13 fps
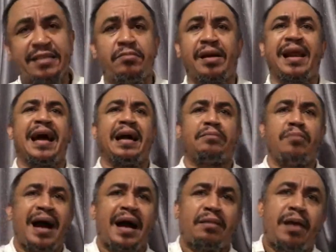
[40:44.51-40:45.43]

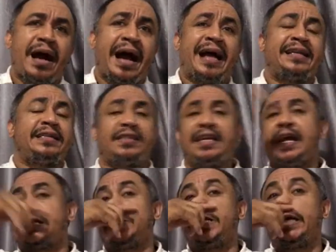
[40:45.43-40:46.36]
And the
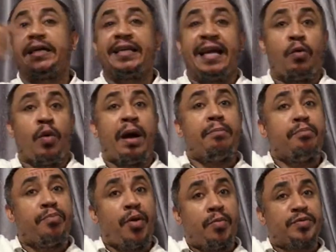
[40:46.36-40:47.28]
trailers no they one
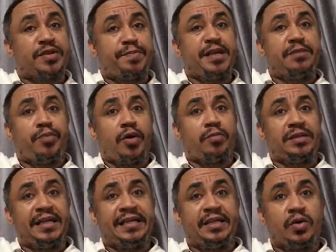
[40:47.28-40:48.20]
bump, speed bump,
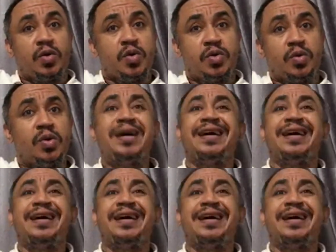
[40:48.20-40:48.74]
they the road. Though.